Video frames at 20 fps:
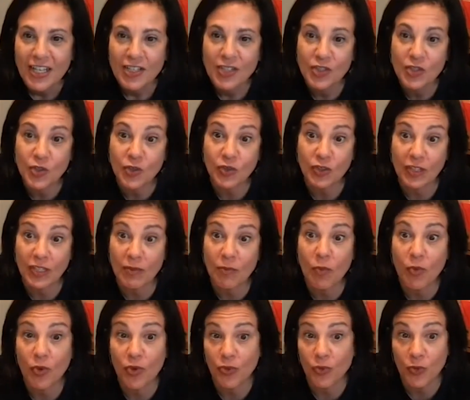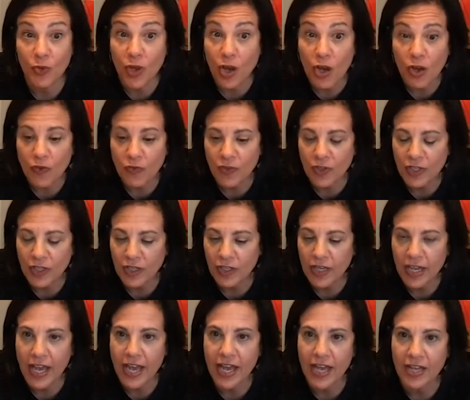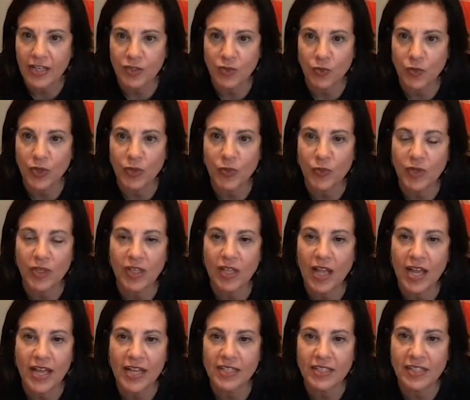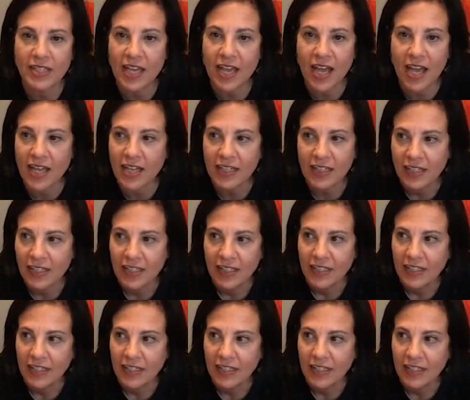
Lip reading: certainly more through COVID, as we realize that